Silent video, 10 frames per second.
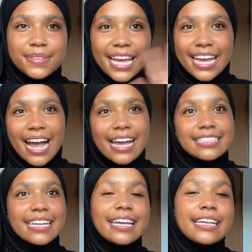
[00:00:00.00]
Hey guys,
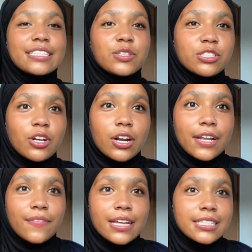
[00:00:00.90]
it is your star
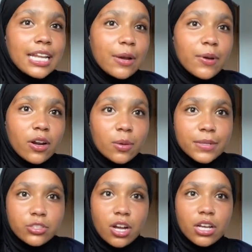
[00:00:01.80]
Aniyah, and today we are going to
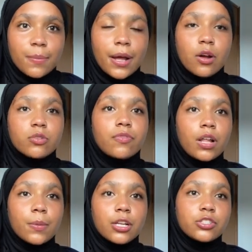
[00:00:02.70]
be talking about
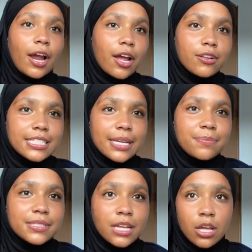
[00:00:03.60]
volleyball tryout
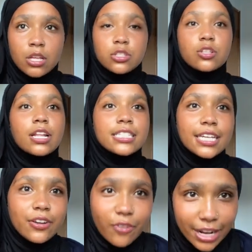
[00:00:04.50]
tips. So let's
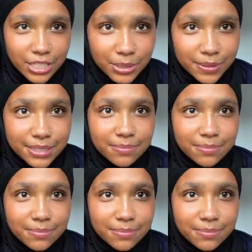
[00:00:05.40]
get right into it.